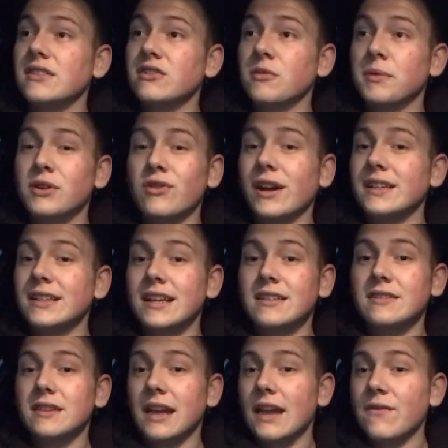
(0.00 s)
Could be great to get
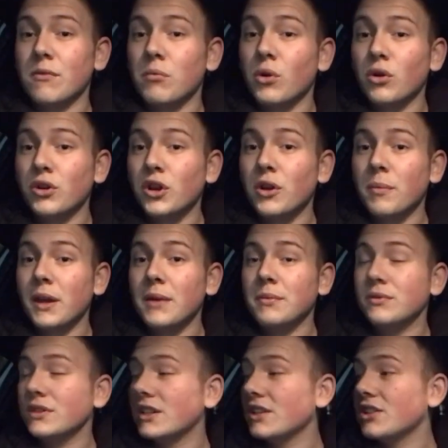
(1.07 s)
even more new
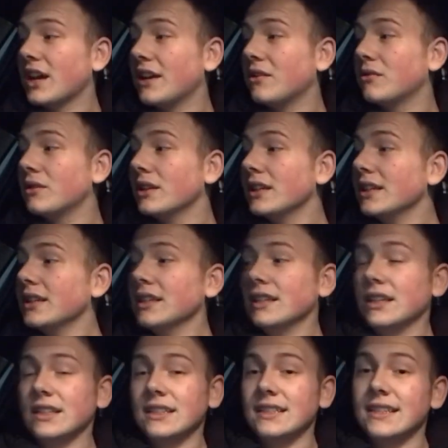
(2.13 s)
people to the channel
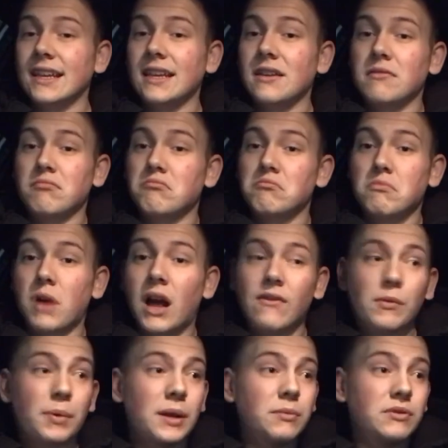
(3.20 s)
to see
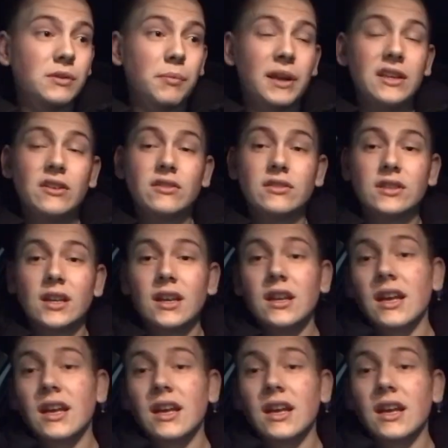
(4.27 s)
other people's opinions.